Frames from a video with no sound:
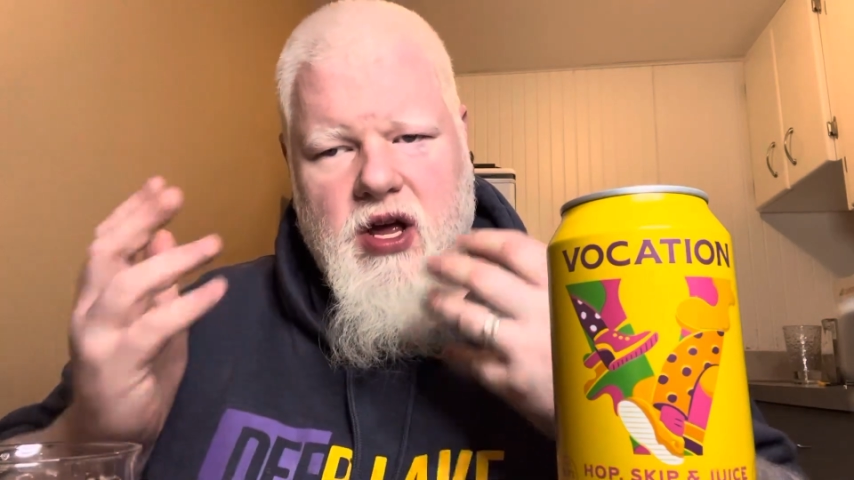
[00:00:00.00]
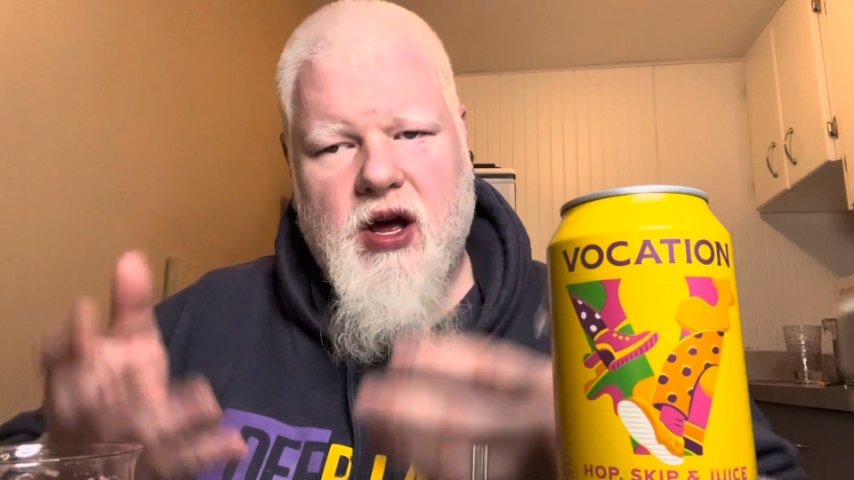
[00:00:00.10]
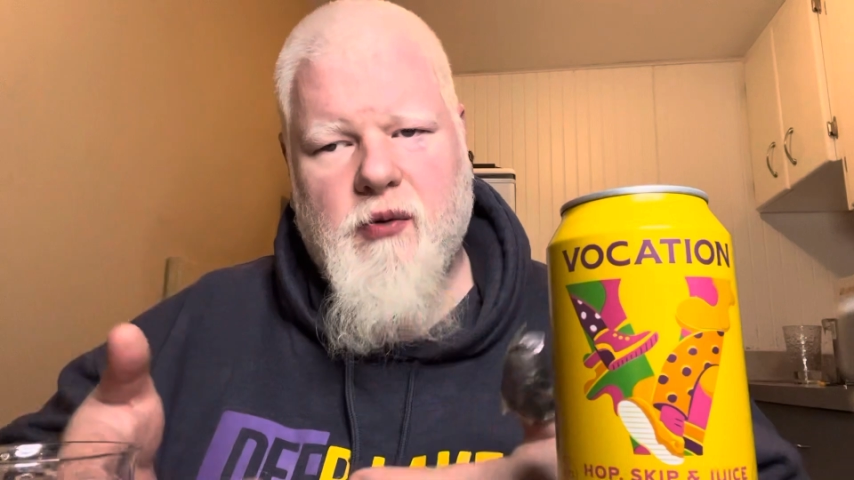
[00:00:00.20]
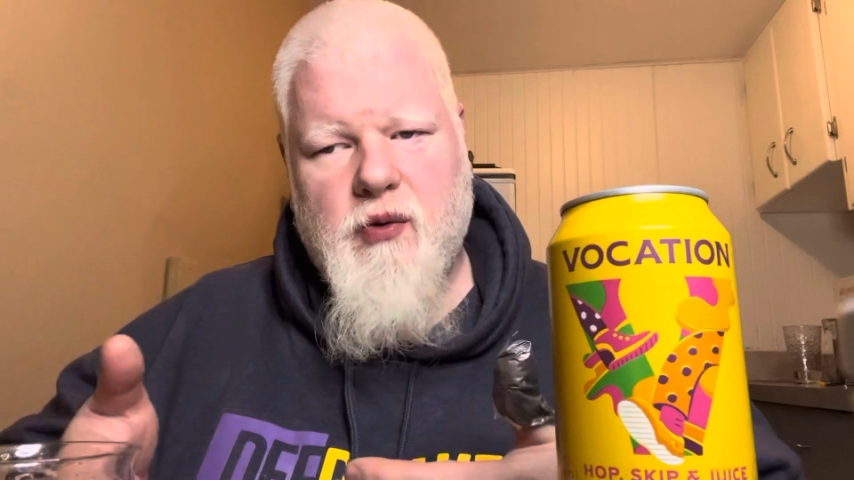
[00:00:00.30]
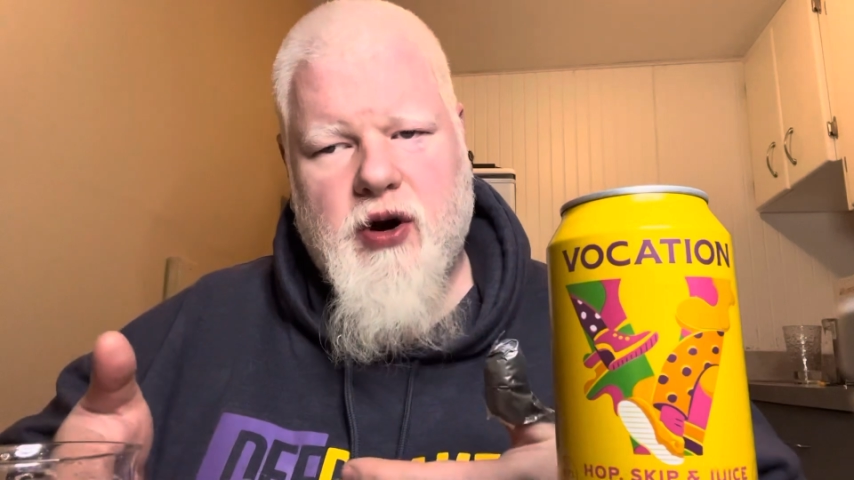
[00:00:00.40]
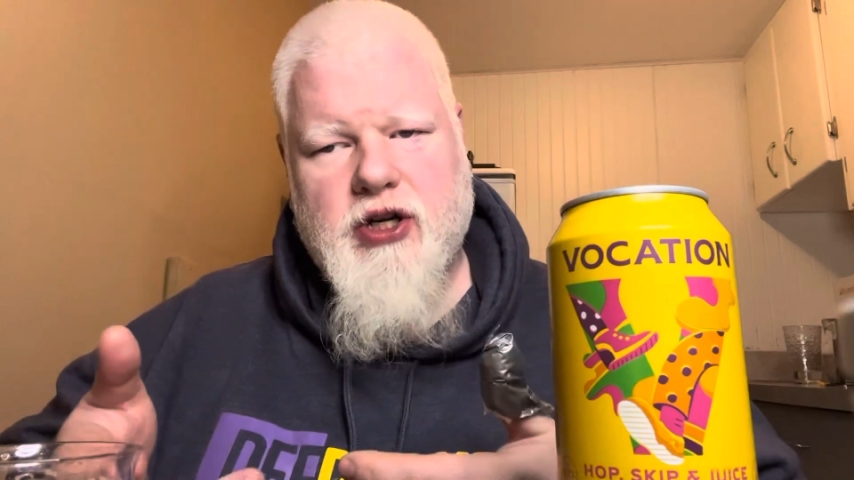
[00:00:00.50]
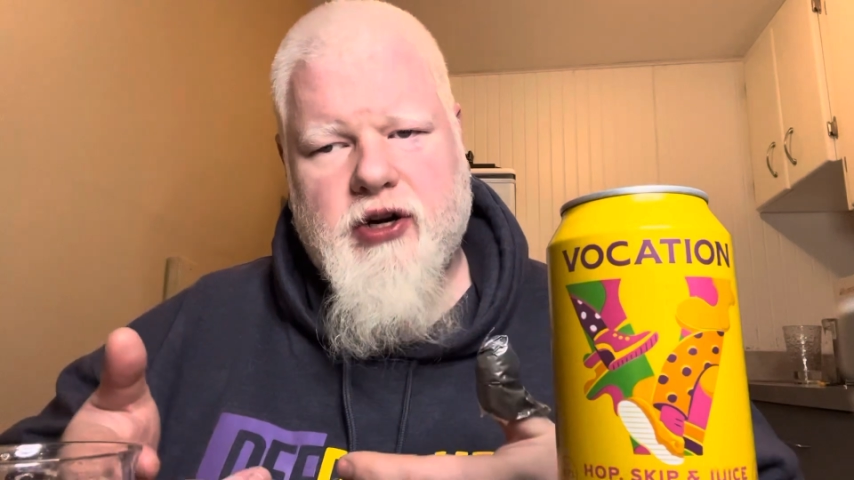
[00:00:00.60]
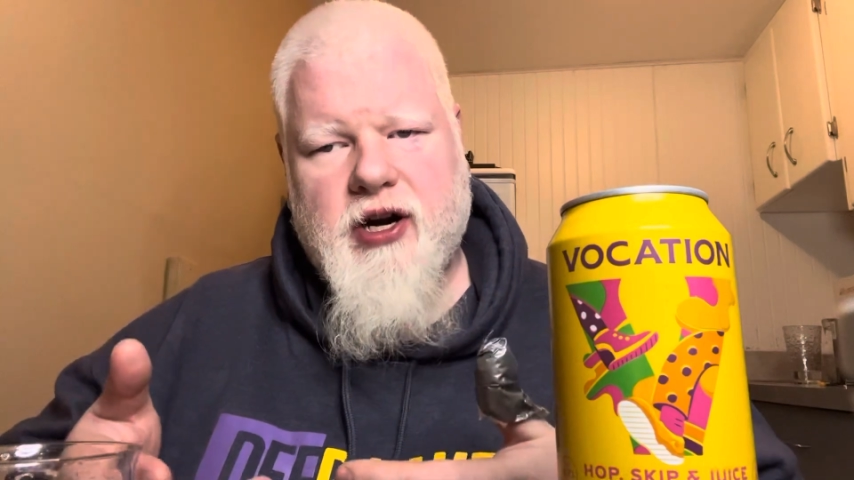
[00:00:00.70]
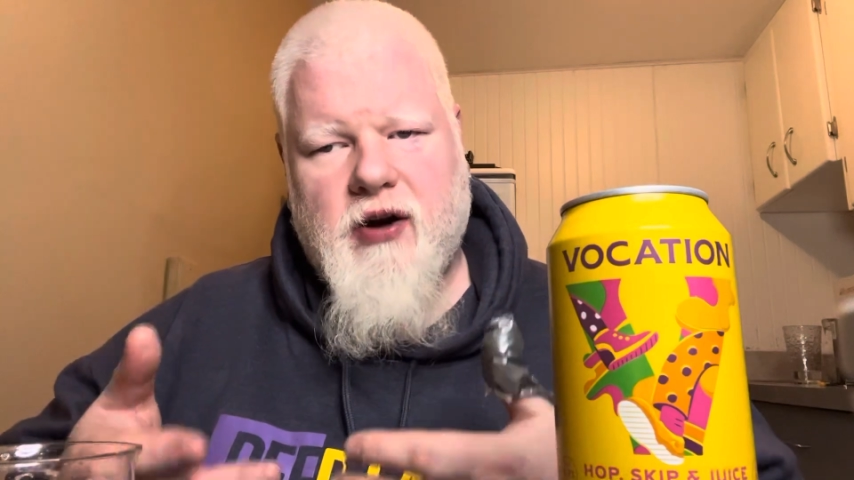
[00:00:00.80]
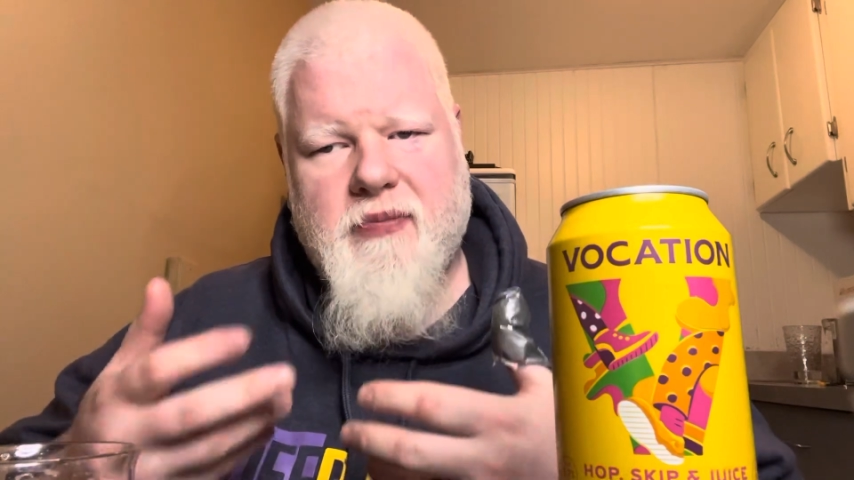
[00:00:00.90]
we want to
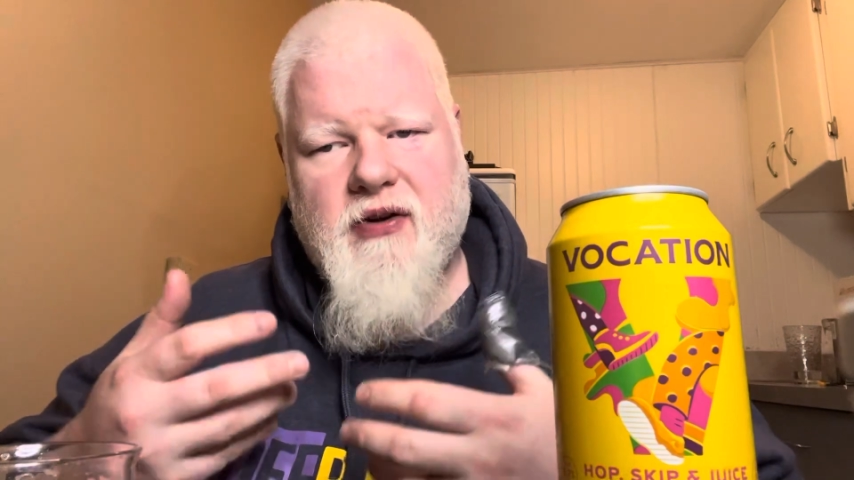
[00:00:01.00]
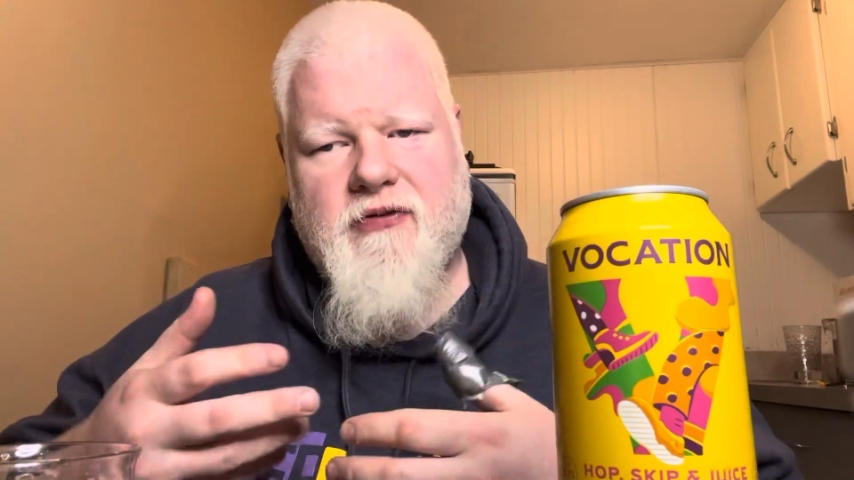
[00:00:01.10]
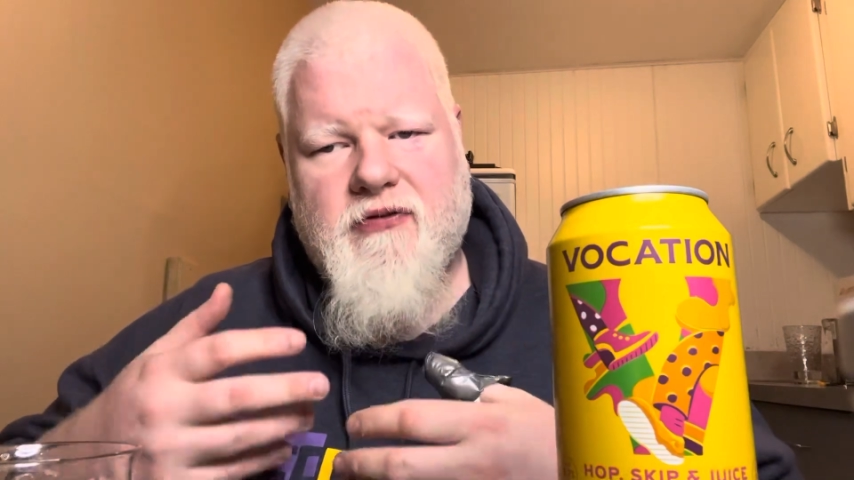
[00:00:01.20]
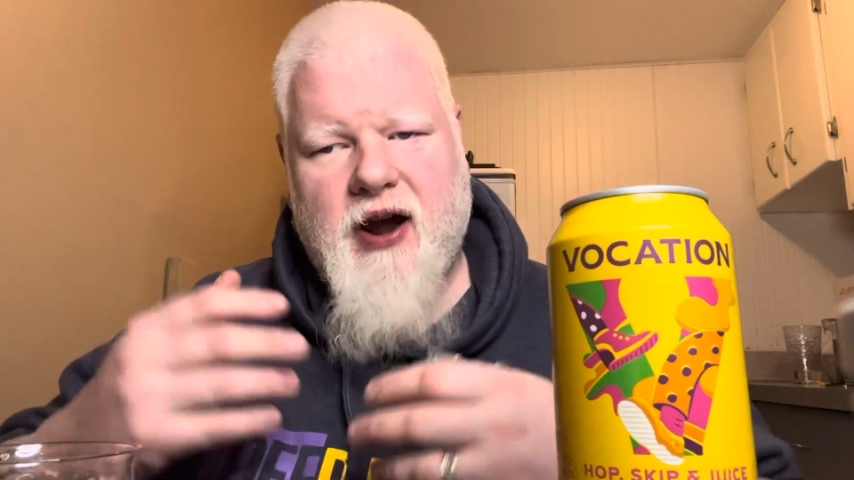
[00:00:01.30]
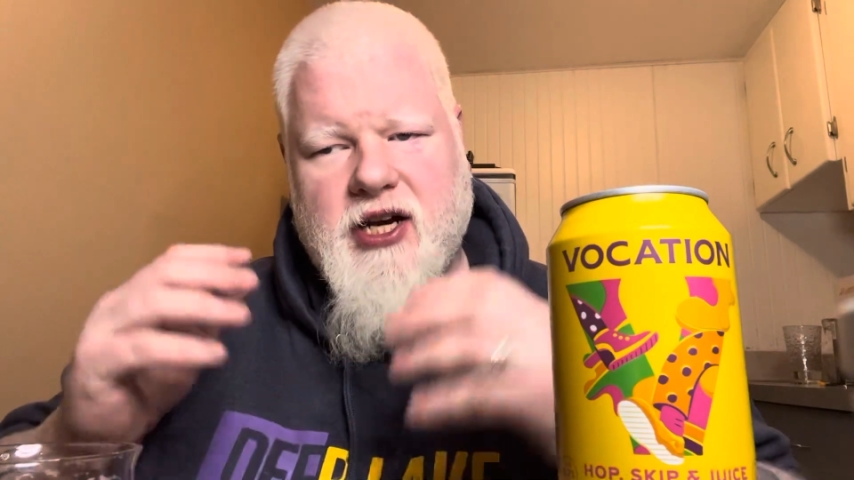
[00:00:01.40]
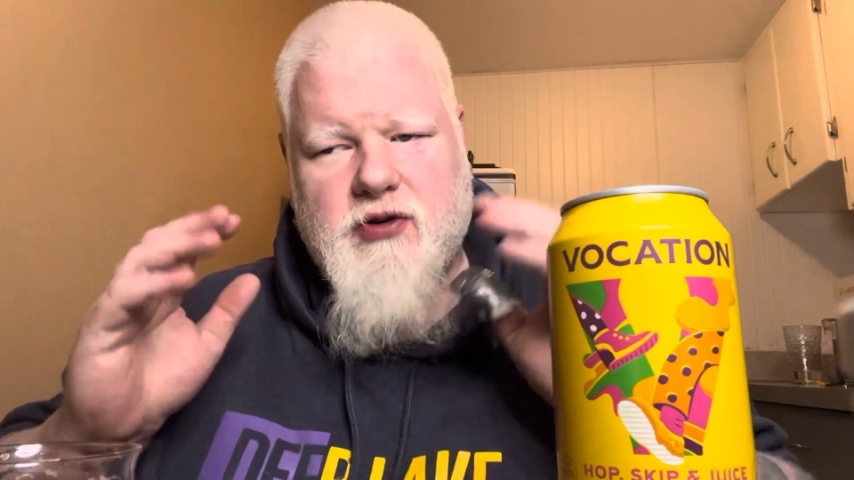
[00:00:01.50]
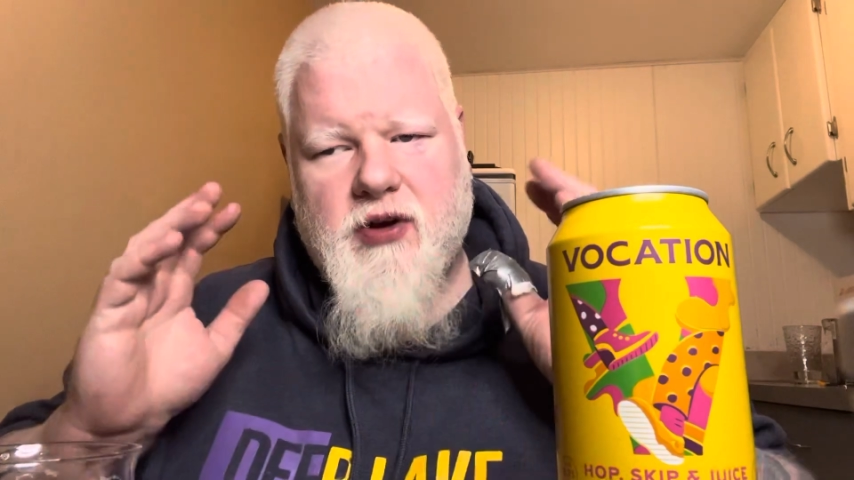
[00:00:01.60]
drink our beer fresh.